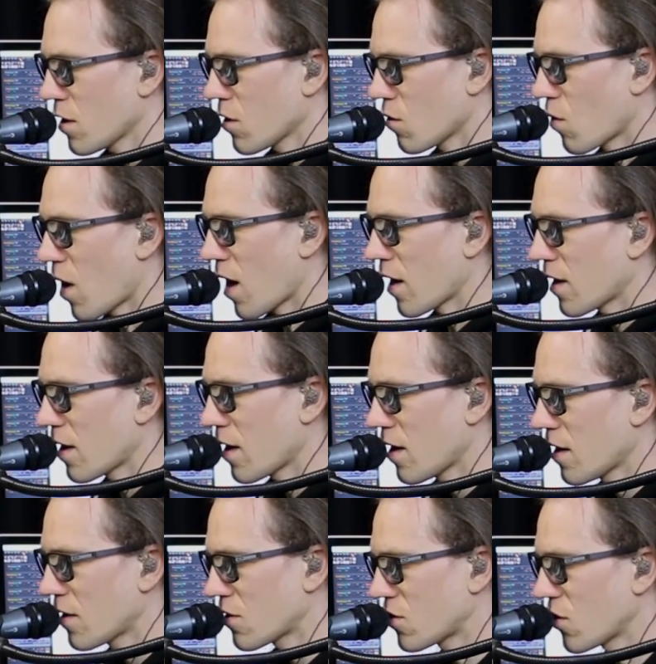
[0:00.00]
1,
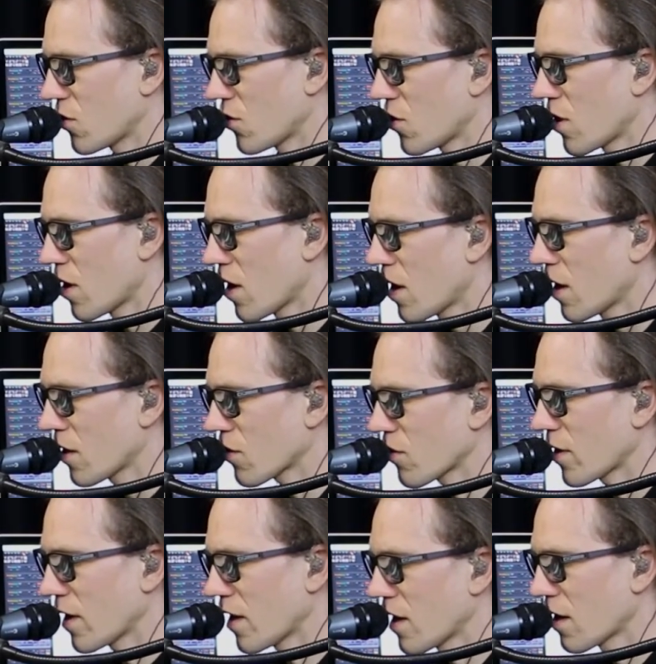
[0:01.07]
2,
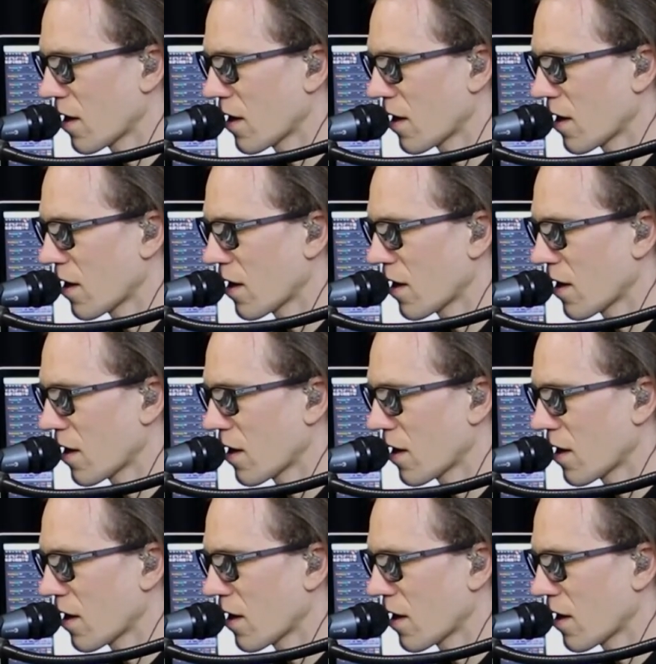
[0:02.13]
3,